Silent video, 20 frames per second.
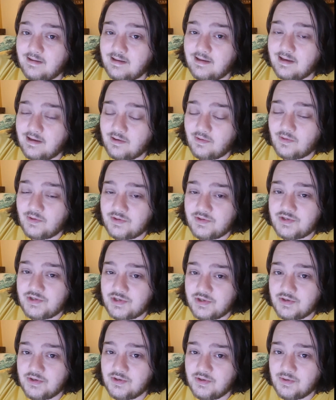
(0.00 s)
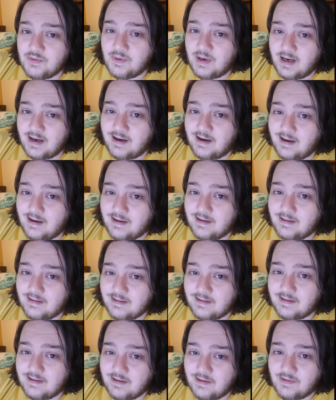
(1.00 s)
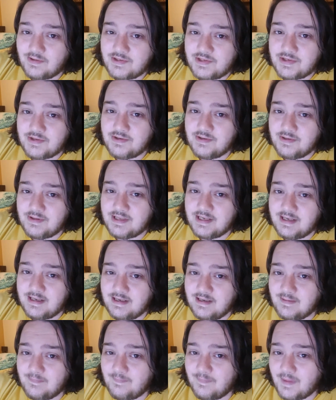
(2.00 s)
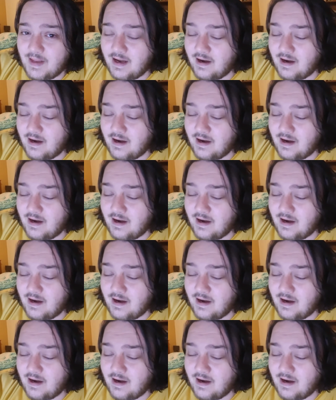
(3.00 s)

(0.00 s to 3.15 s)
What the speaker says: get on to the